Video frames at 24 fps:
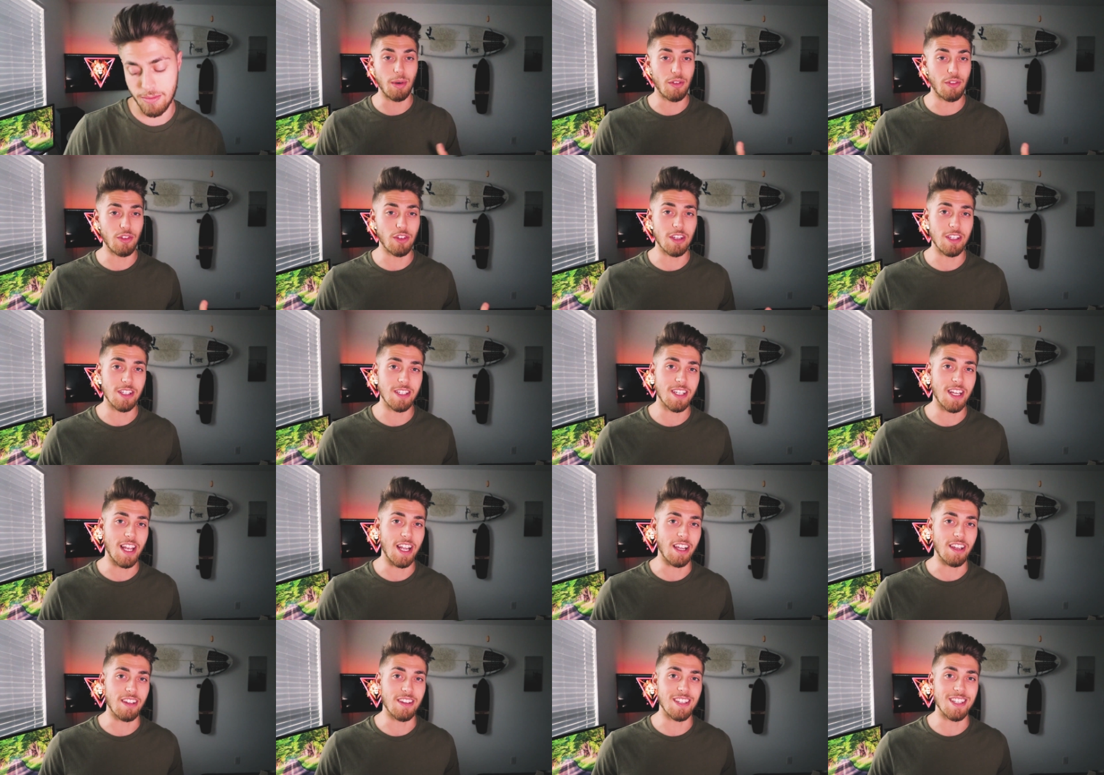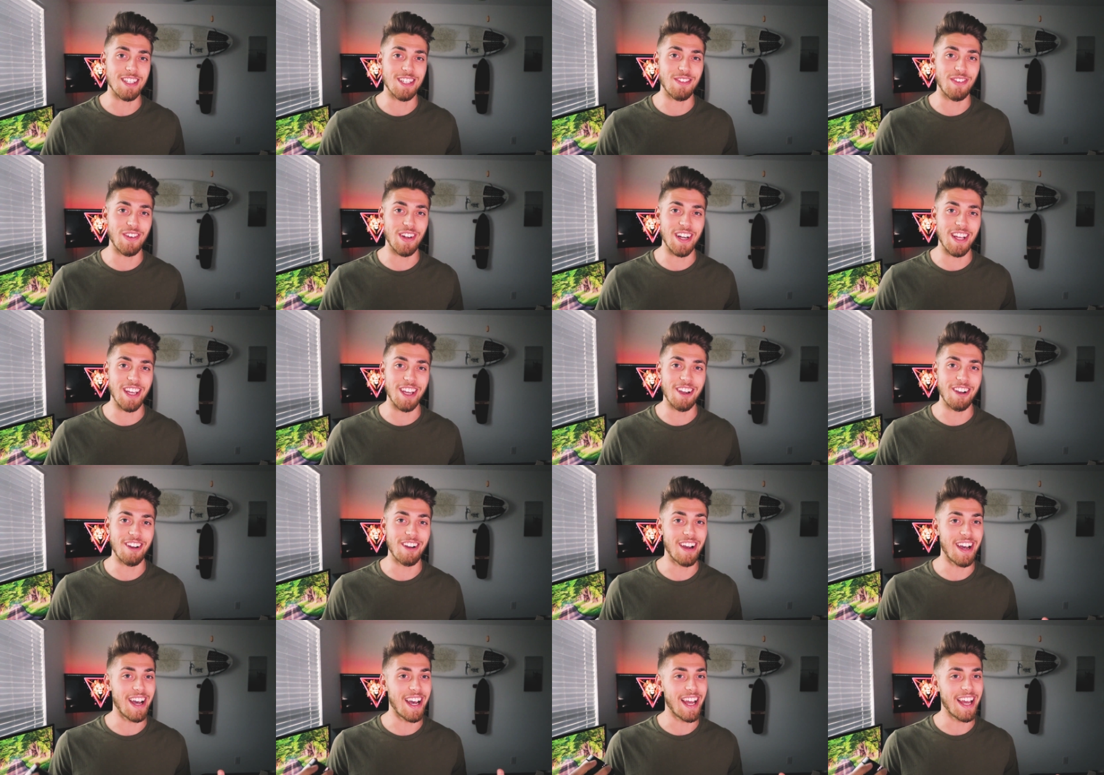But for the sake of this
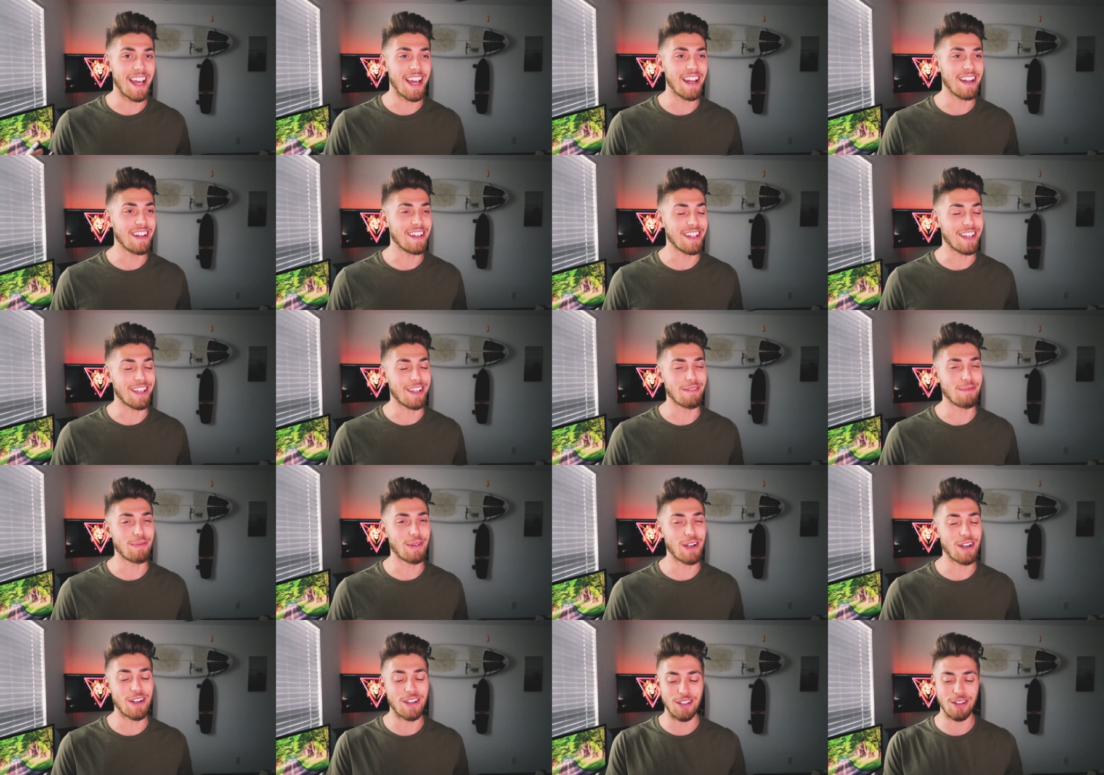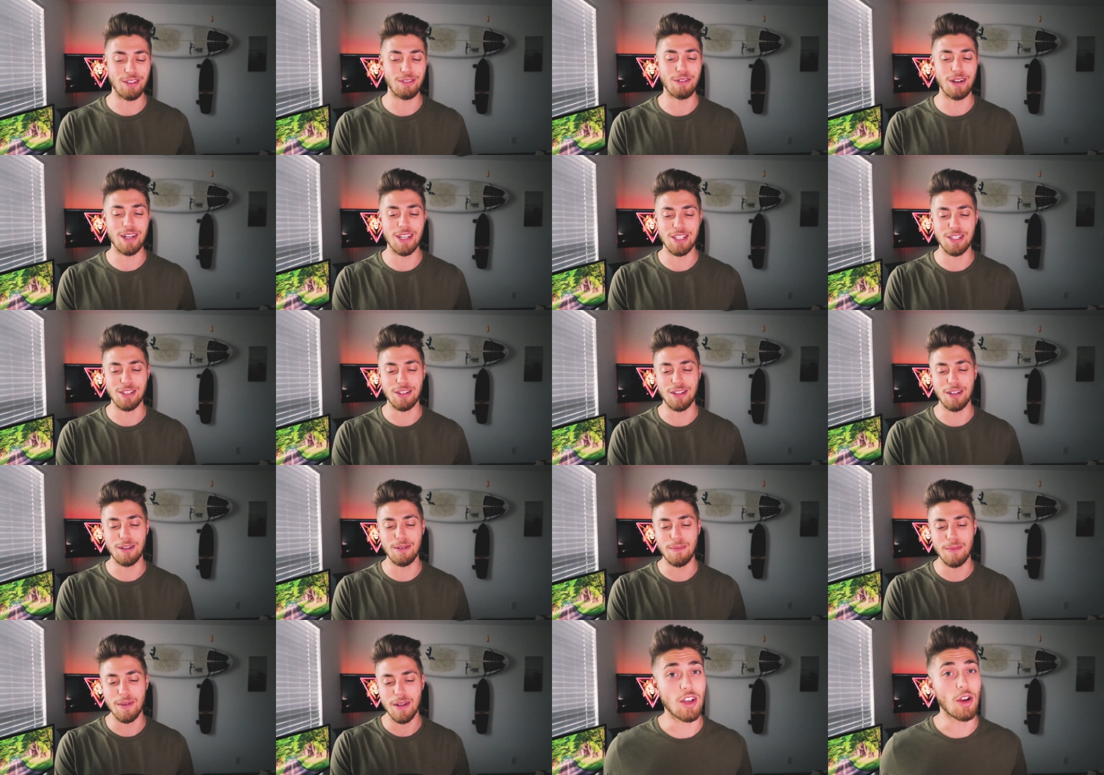video, I had to compare it to the rest of
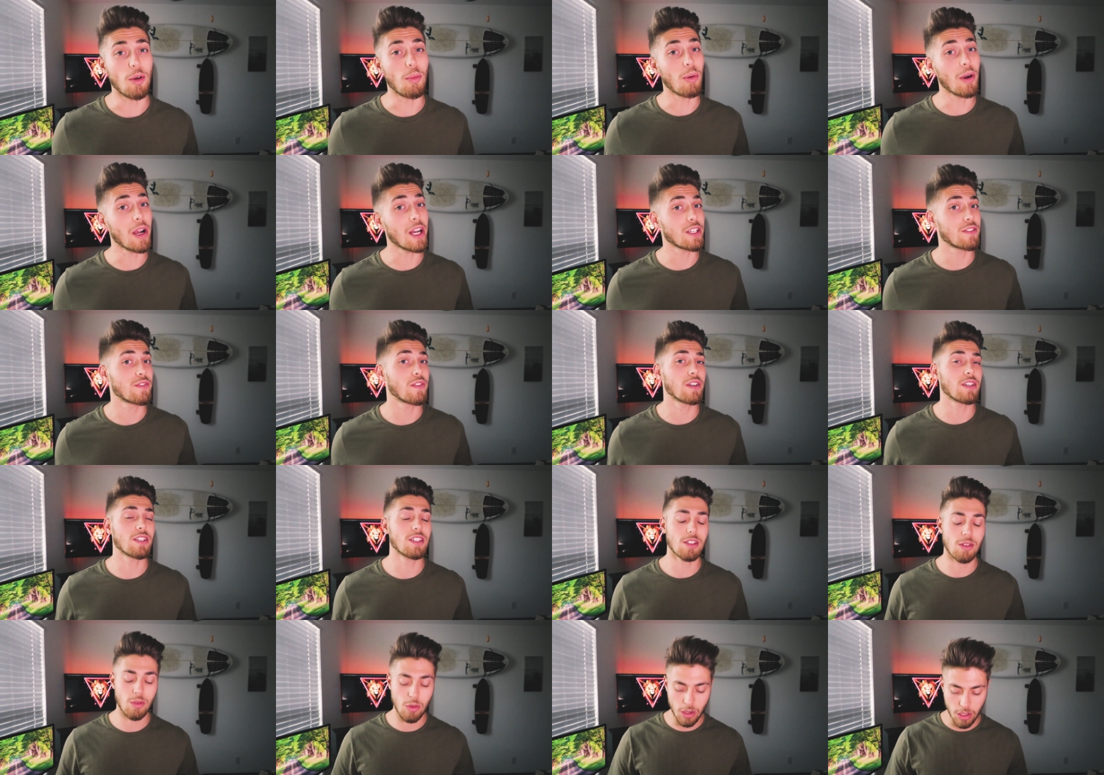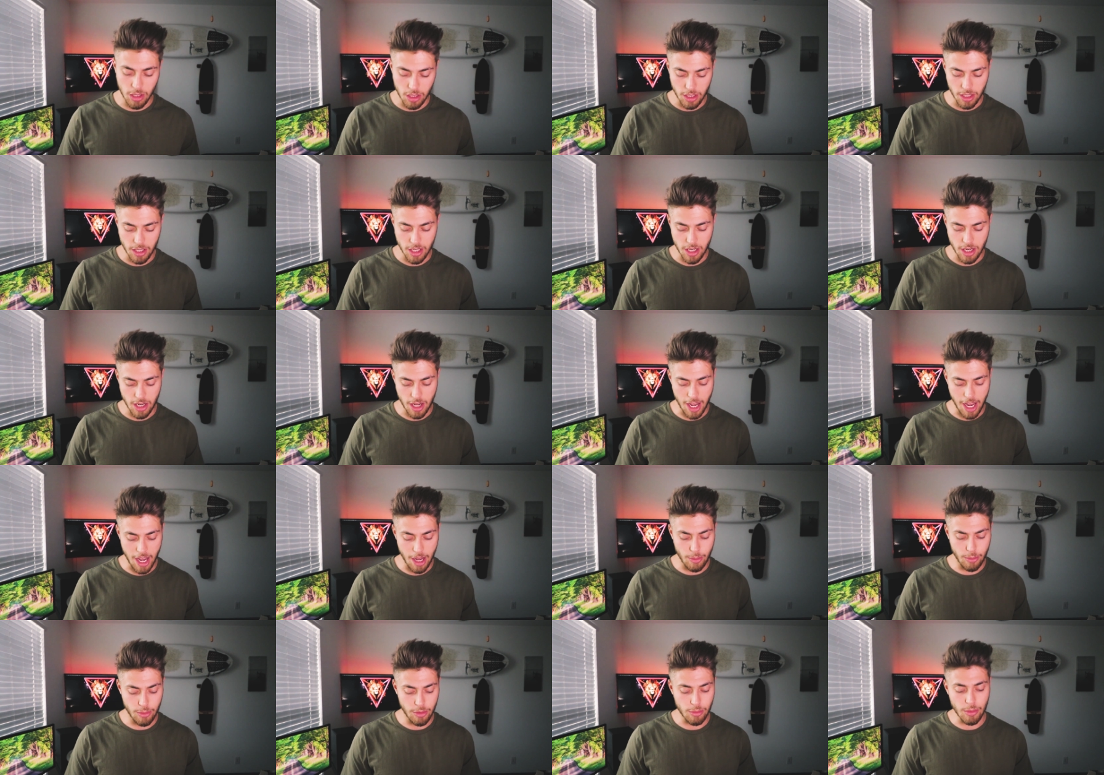them. So price versus quality,
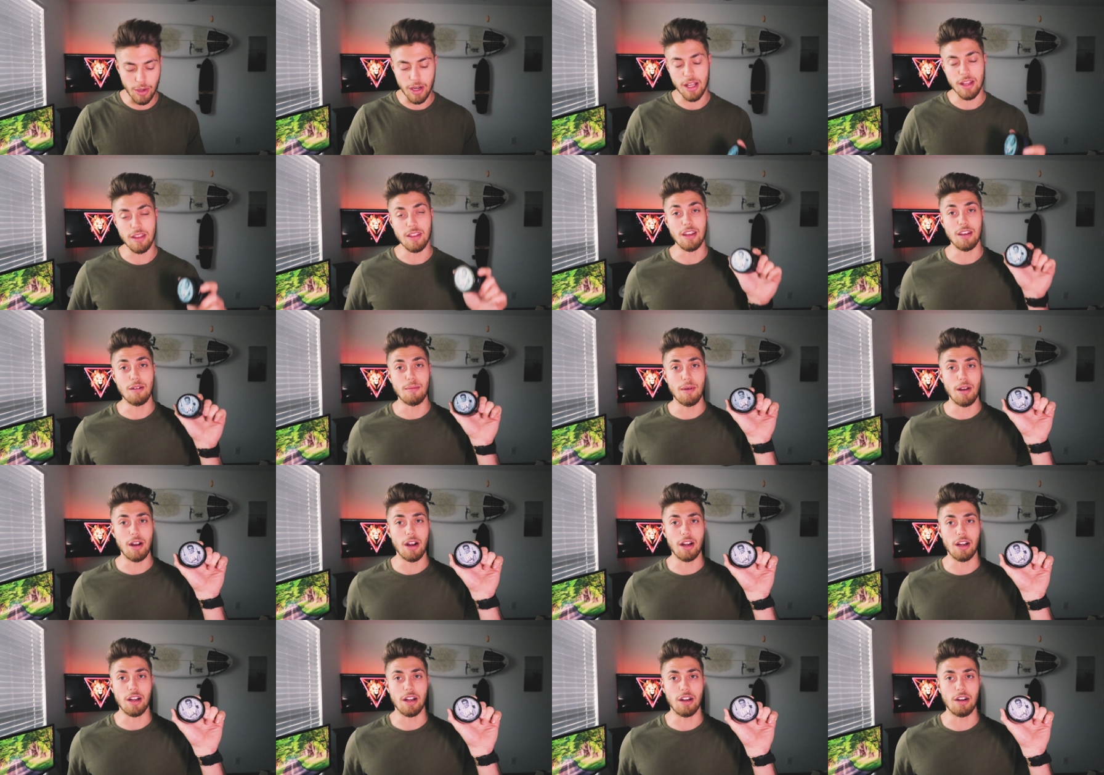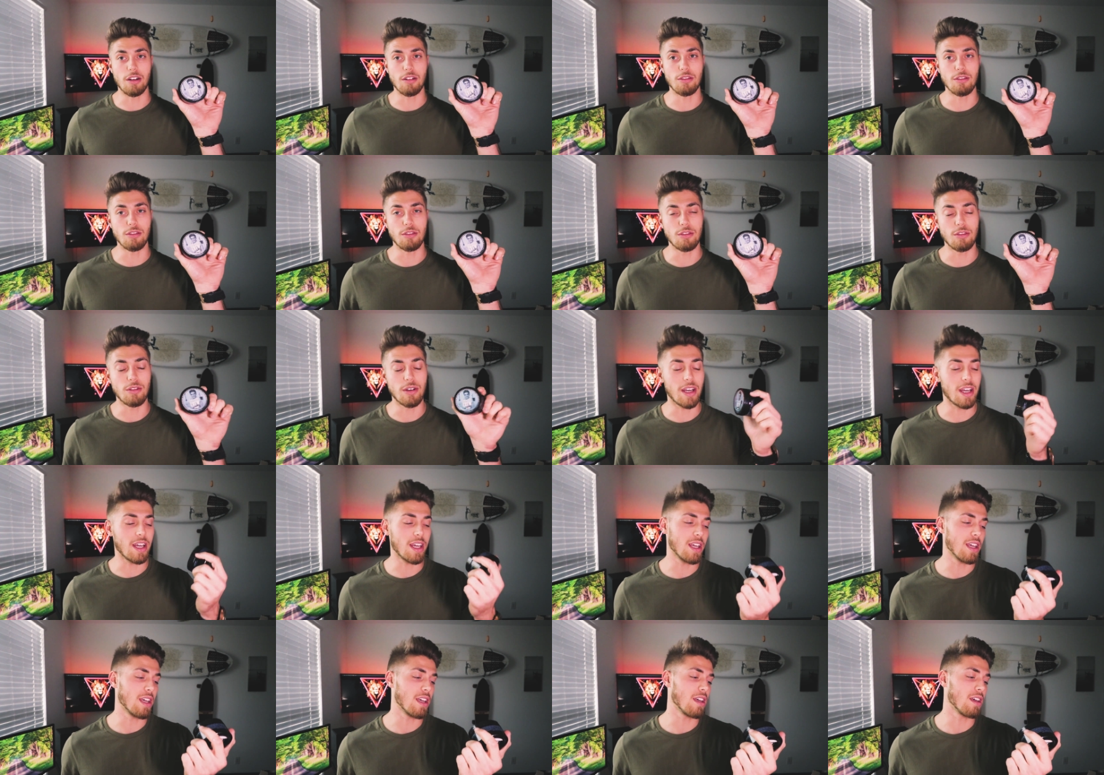I would rate the American Crew
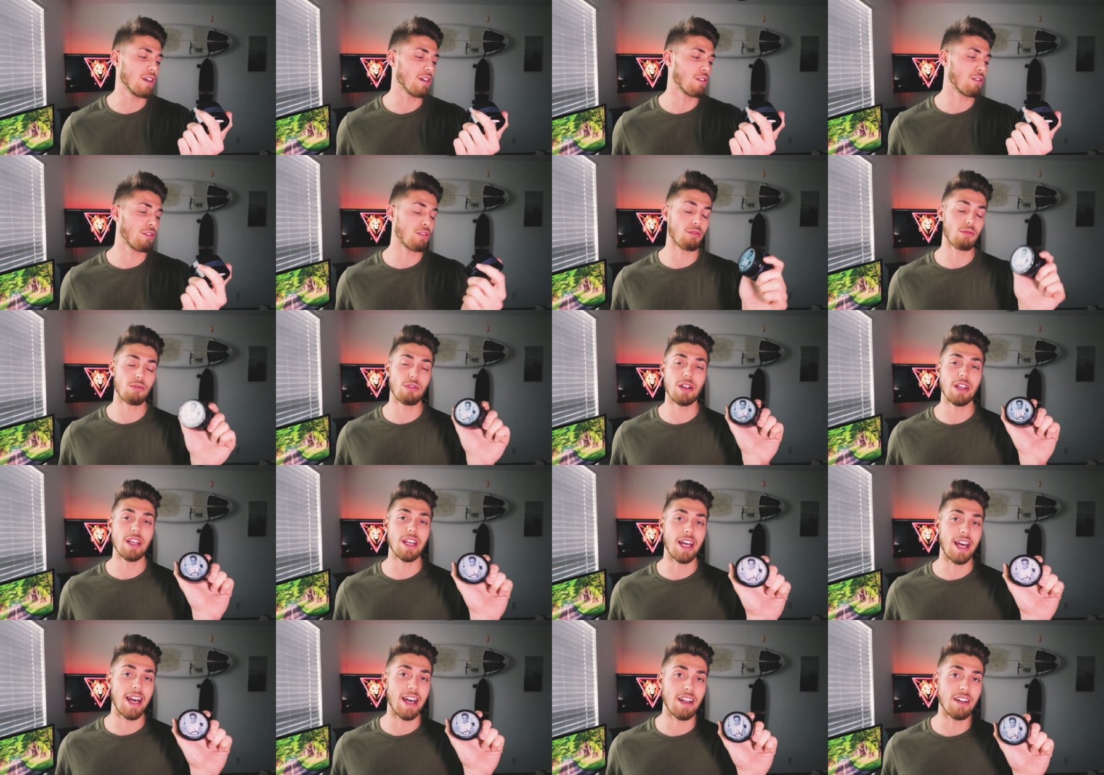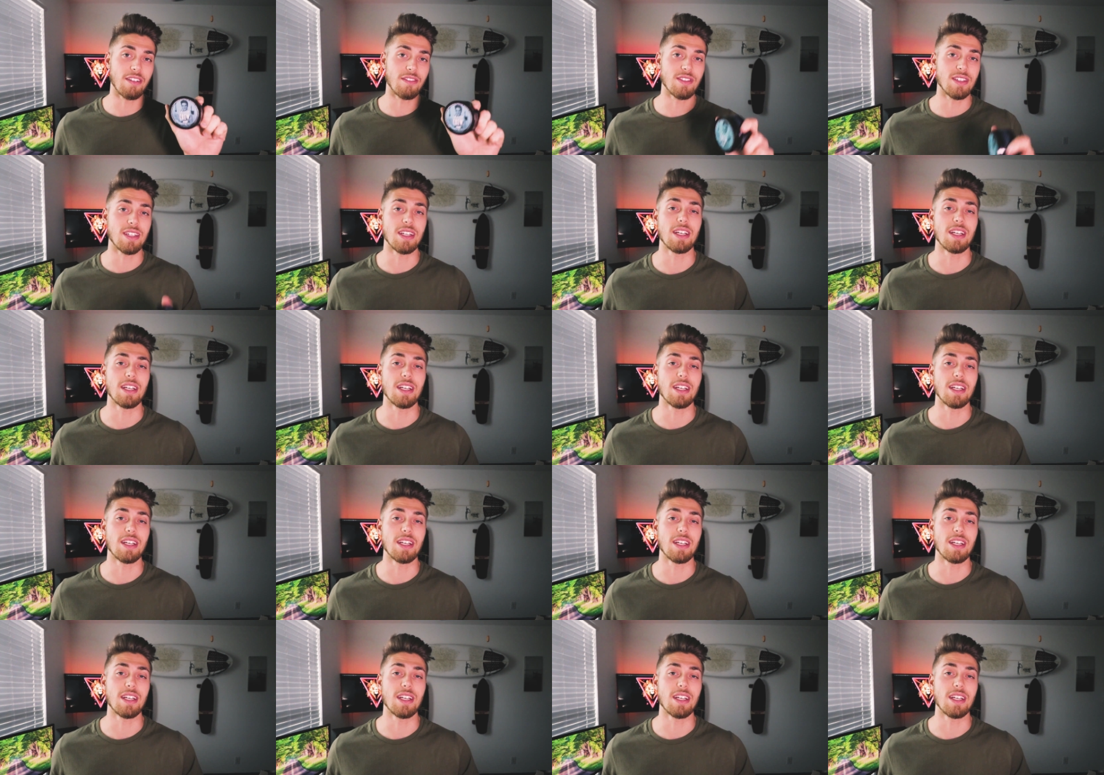a 3 out of